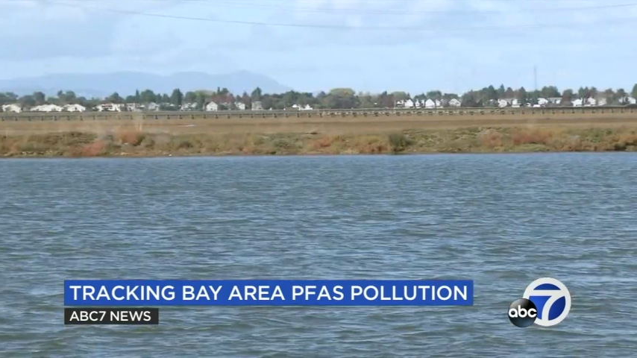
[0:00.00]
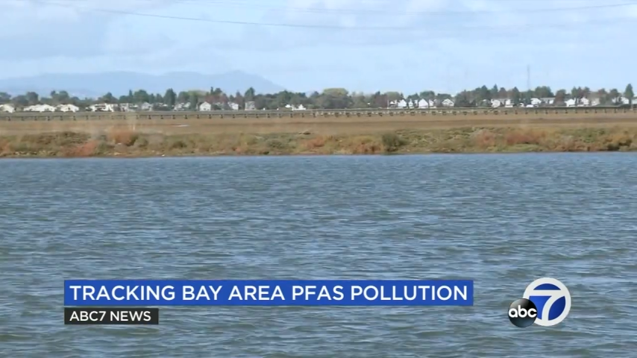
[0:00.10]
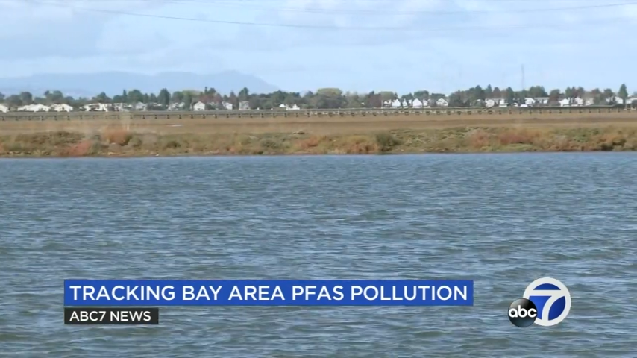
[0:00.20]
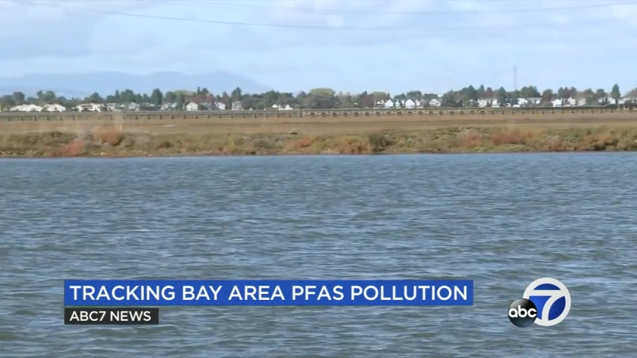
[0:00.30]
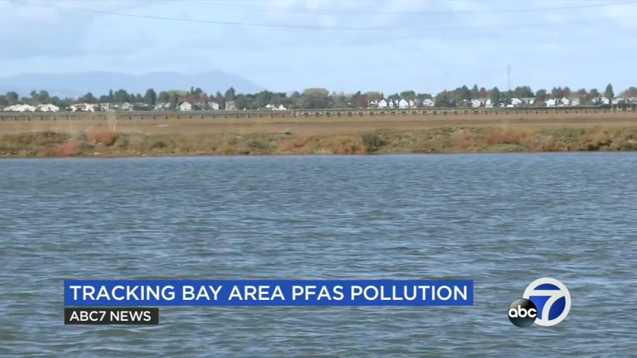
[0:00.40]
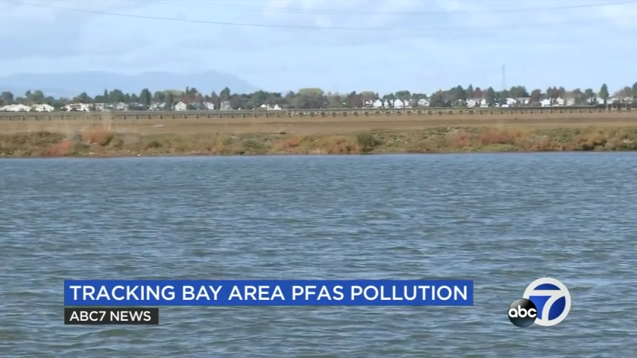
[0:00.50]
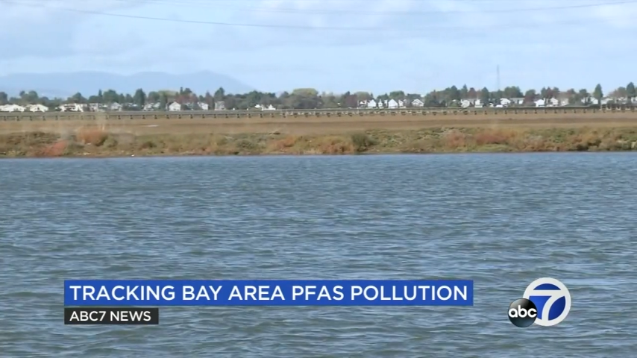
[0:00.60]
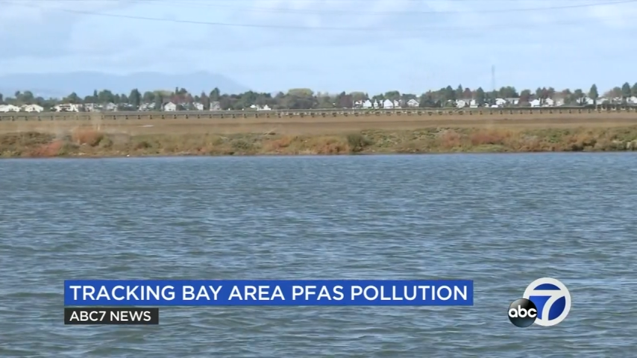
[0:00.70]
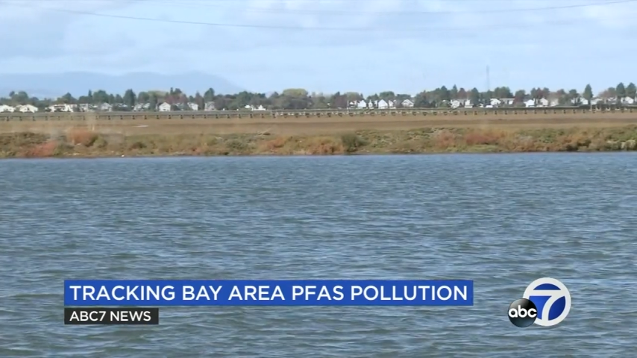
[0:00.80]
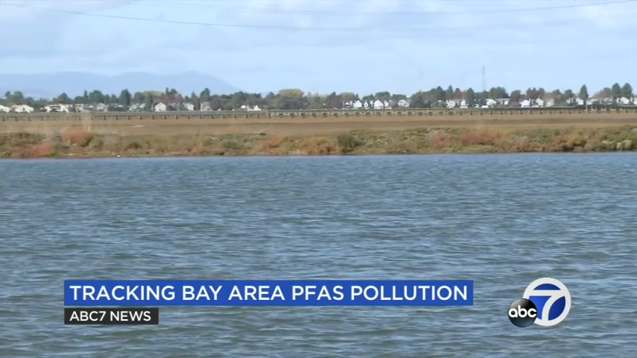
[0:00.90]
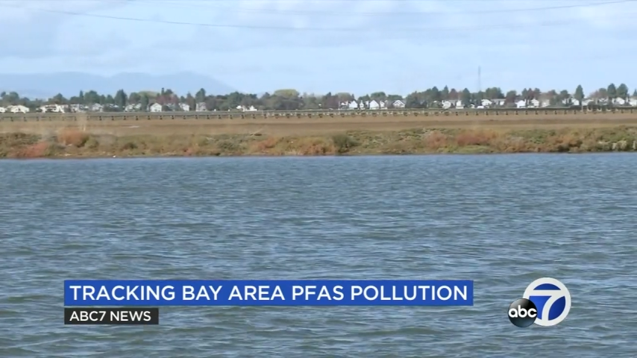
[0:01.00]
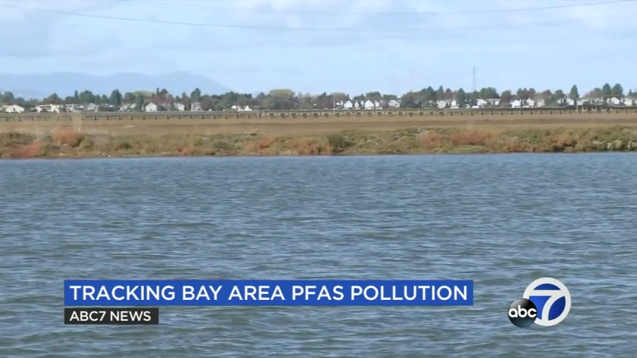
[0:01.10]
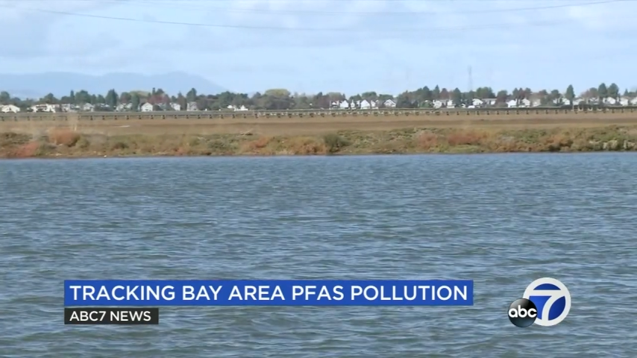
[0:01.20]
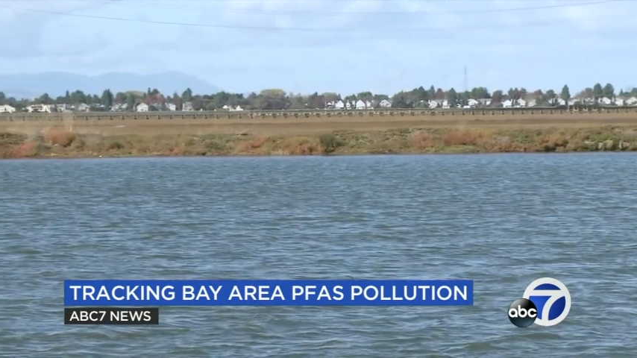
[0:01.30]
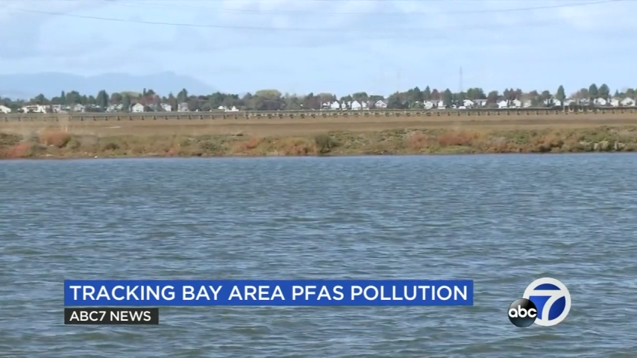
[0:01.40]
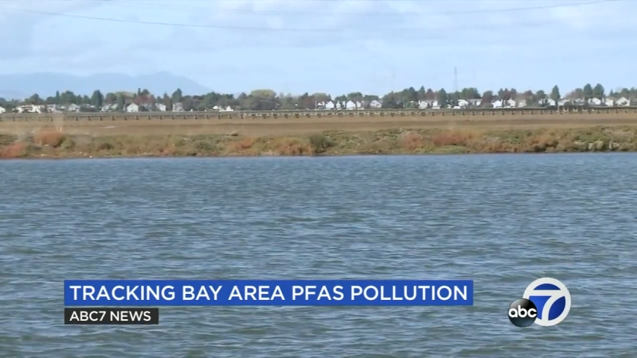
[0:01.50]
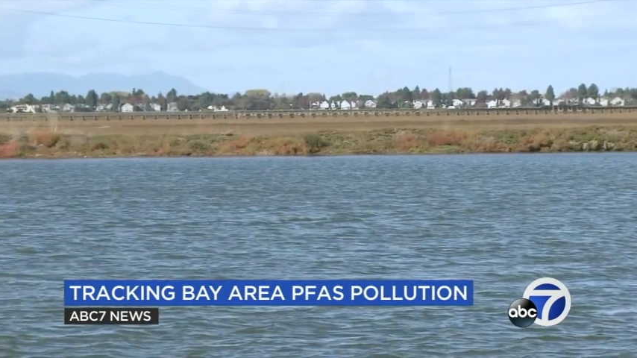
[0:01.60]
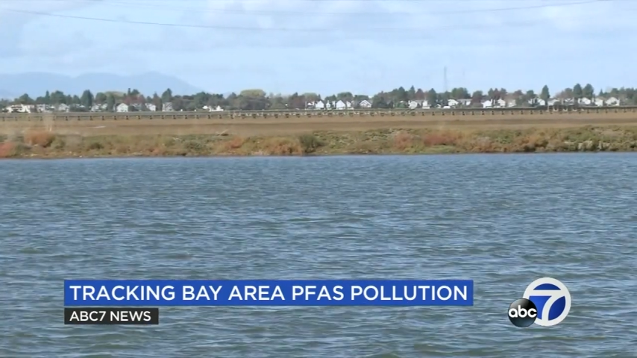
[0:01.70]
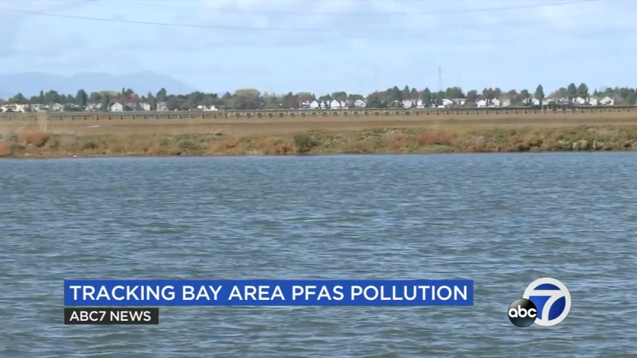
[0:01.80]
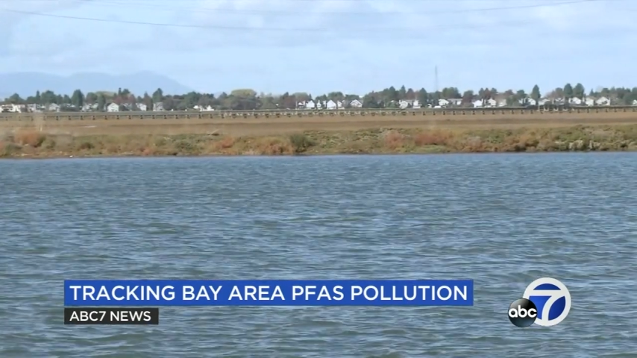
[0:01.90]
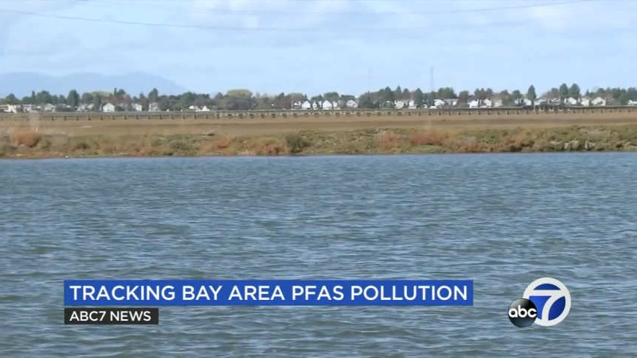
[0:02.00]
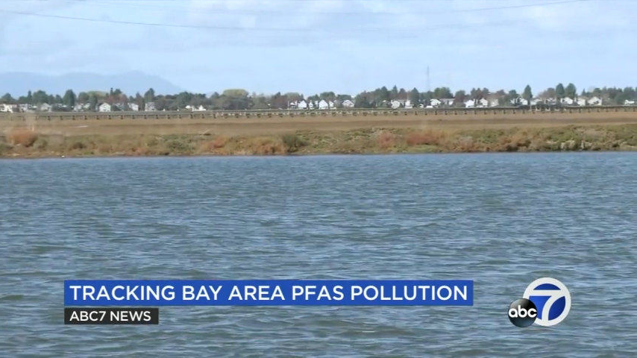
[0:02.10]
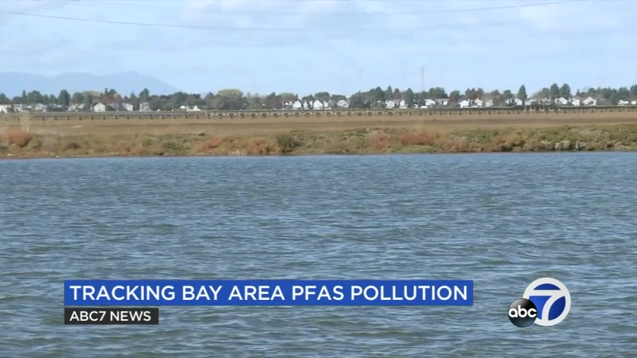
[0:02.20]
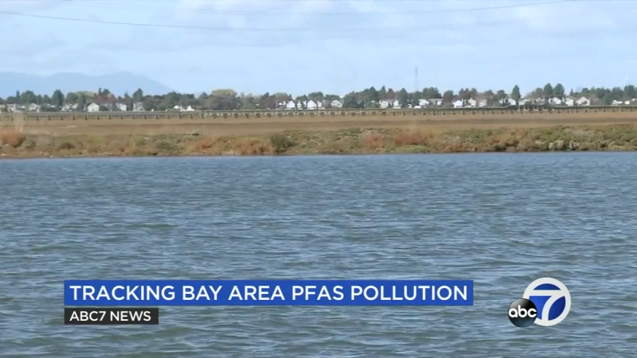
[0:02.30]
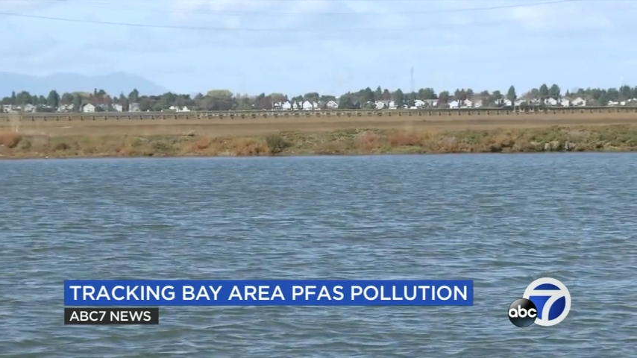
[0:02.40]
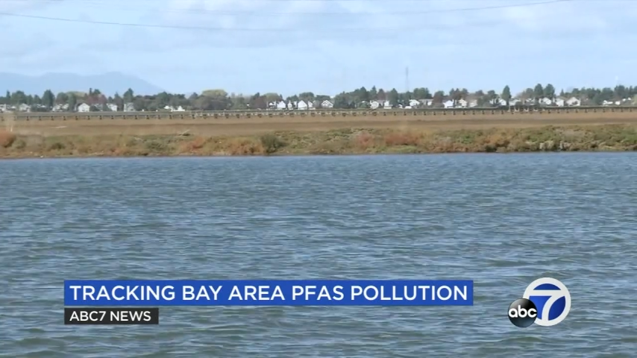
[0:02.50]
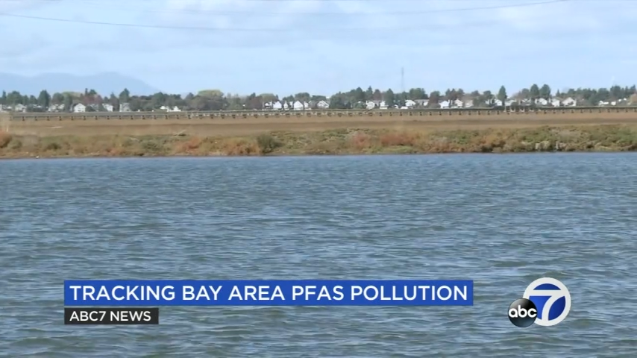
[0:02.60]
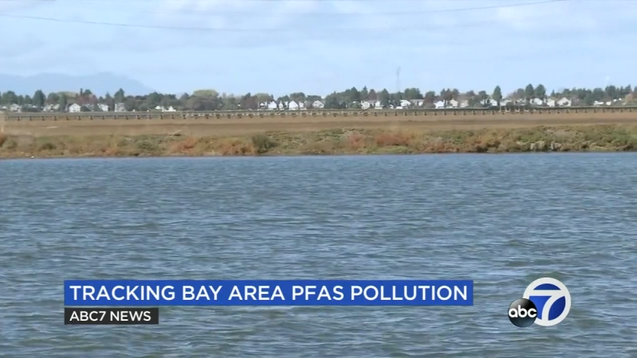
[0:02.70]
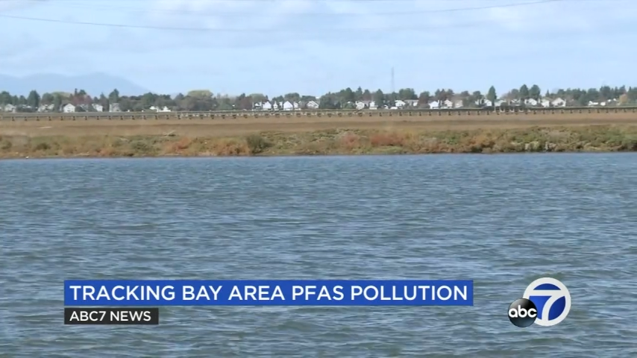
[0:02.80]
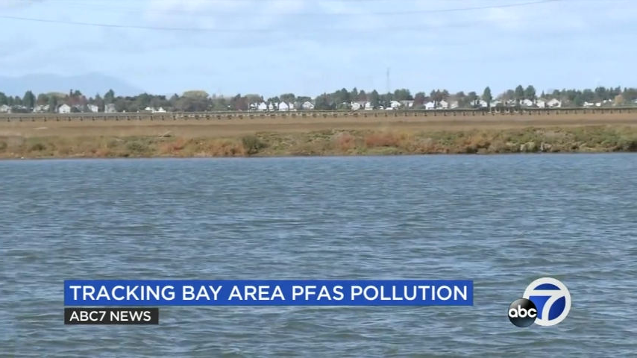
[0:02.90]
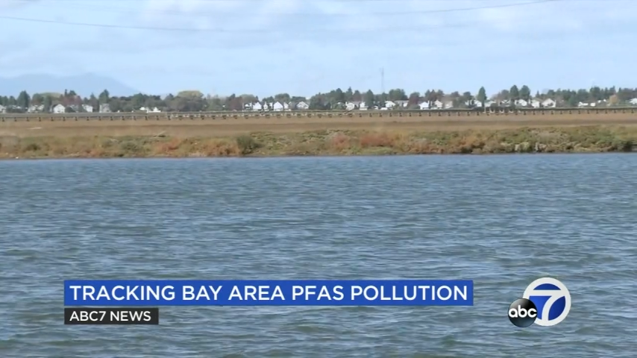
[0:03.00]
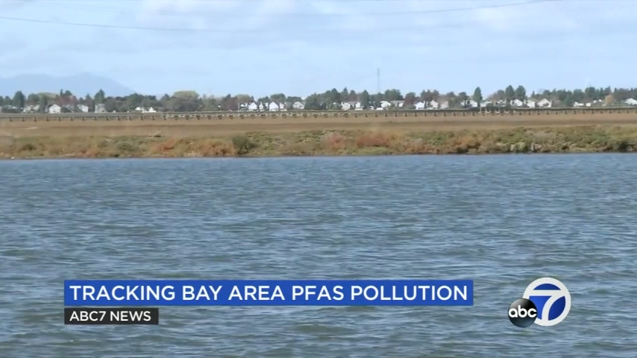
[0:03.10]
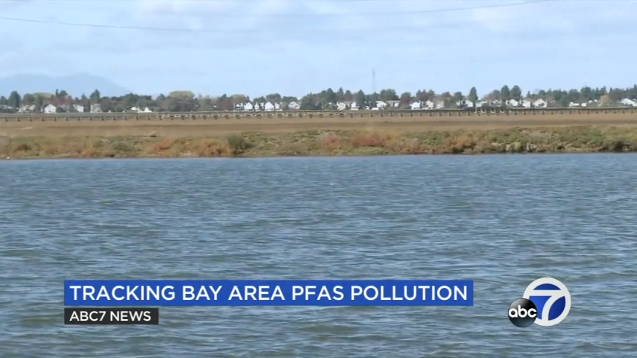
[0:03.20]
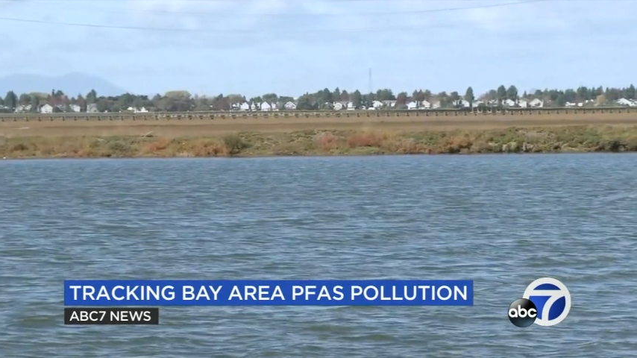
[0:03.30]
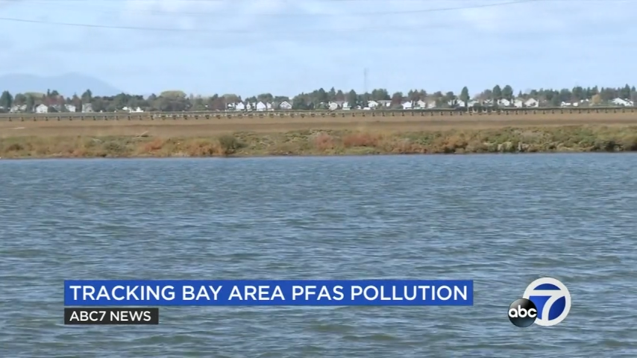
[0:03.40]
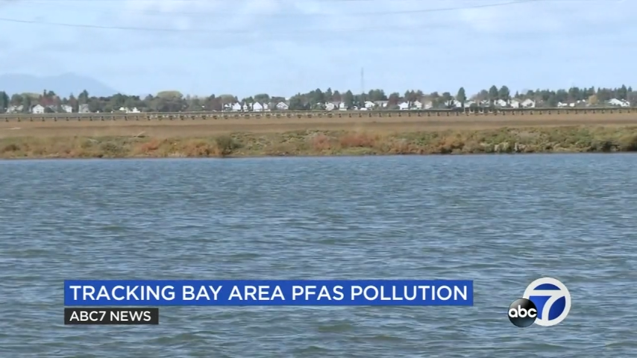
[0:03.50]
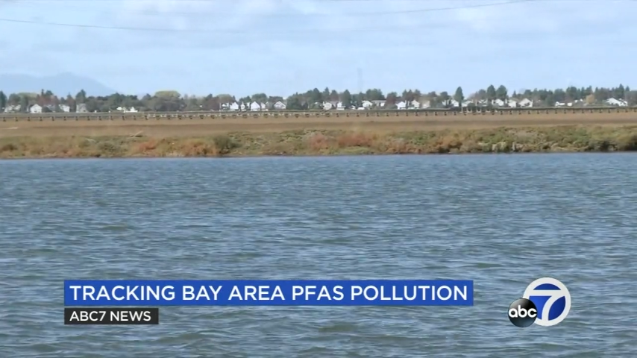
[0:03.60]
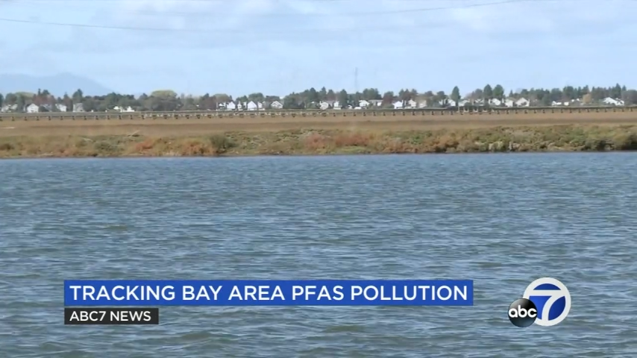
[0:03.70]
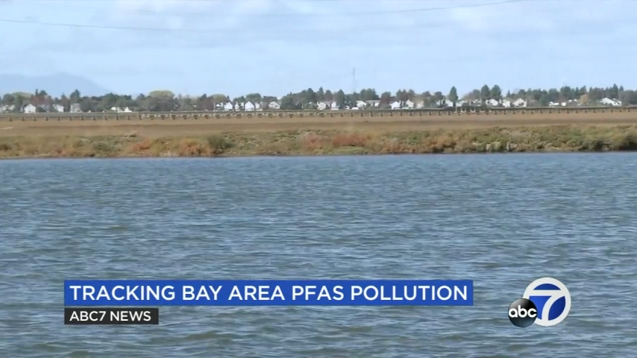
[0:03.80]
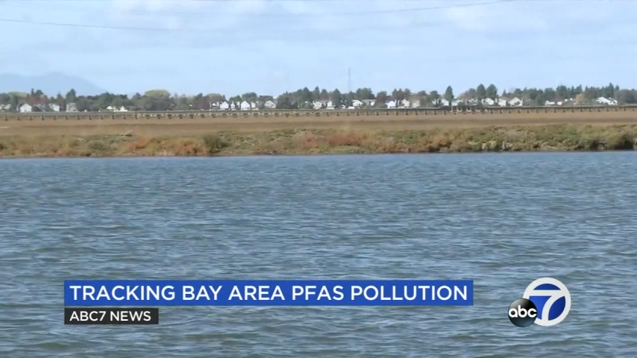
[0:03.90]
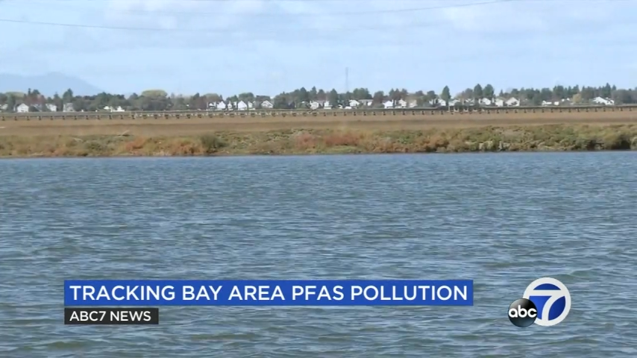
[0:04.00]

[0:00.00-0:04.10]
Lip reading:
(no speaker visible)